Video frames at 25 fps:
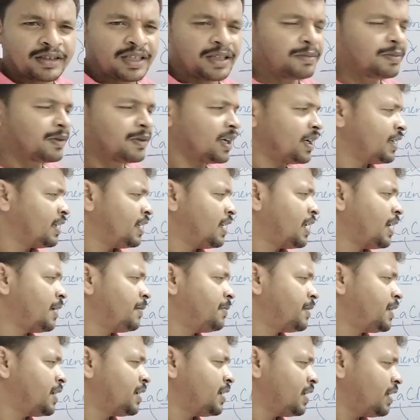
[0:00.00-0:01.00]
zebra in
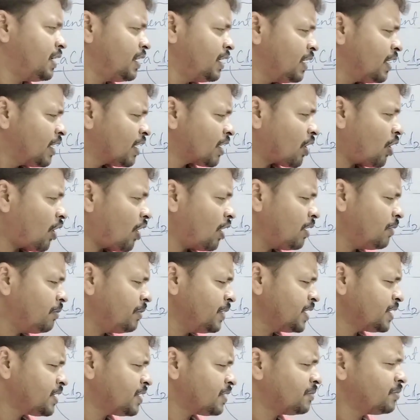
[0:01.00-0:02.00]
library. Call
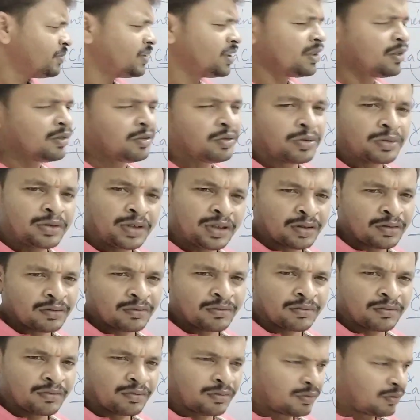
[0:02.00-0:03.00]
me something good.
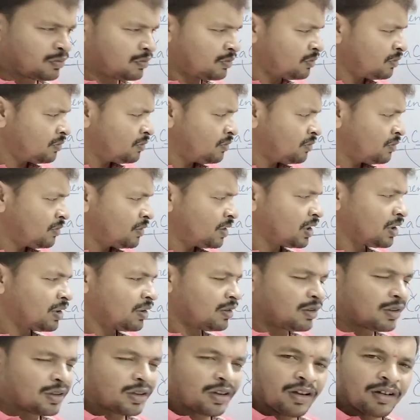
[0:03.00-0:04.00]

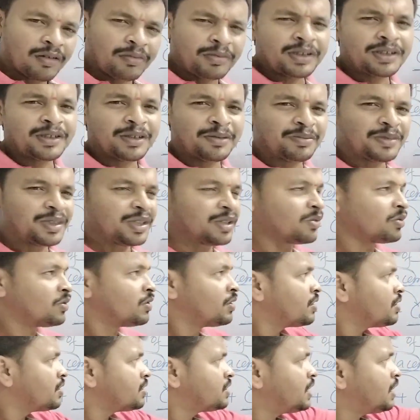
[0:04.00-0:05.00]
Call me something
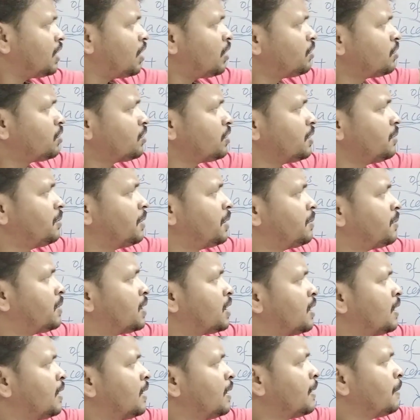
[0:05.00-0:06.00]
good. See how to
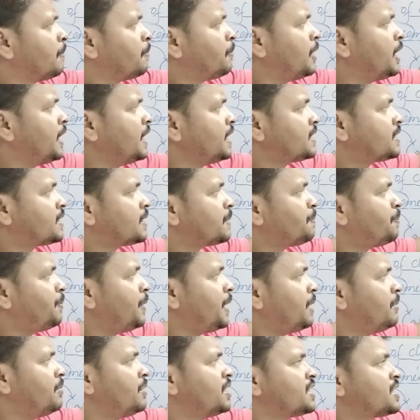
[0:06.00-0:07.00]
remember. Please,
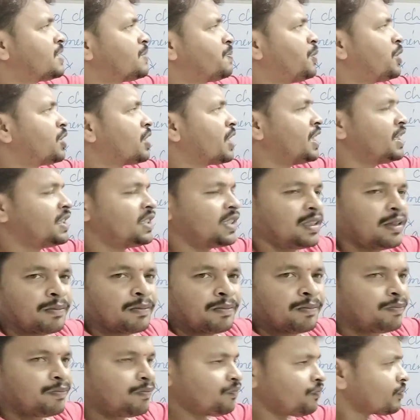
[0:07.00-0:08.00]
P means
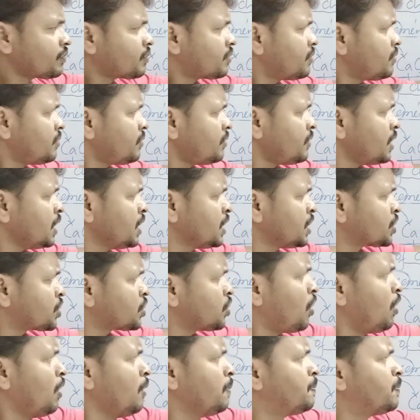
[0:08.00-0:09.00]
potassium.
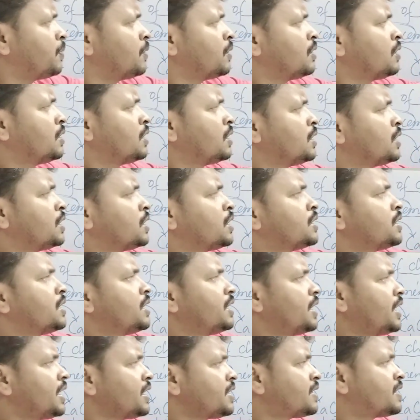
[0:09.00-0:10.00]
Stop,
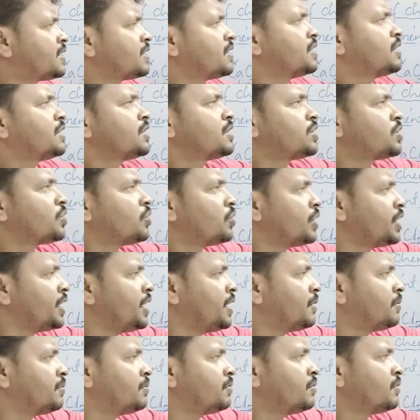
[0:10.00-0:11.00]
S,
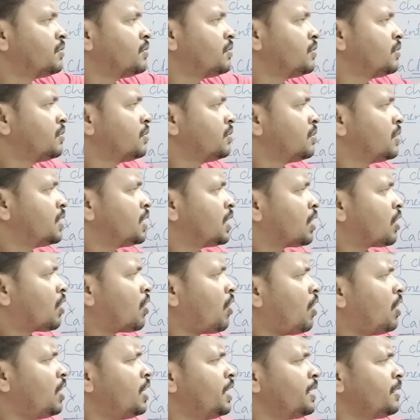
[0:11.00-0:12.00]
sodium.
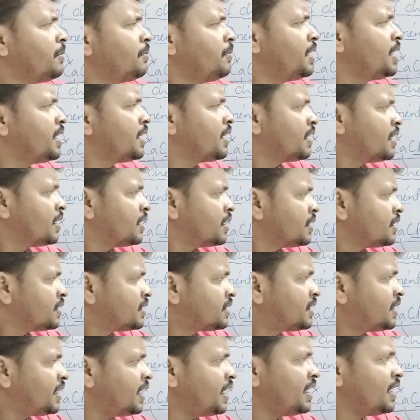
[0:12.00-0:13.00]
Calling me,
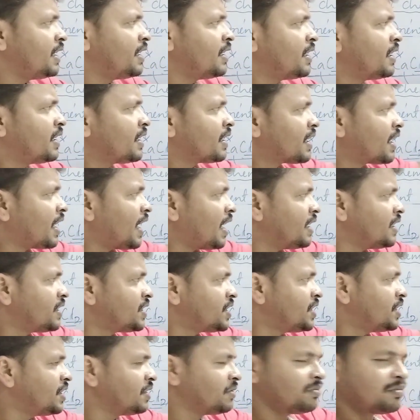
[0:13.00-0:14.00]
C,
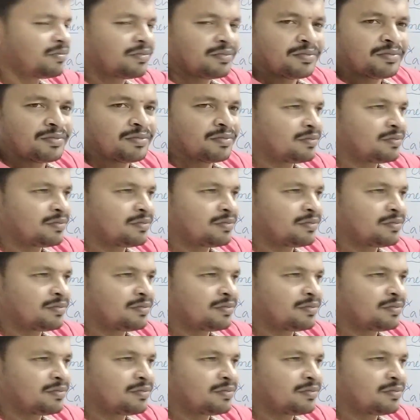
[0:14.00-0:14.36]
calcium.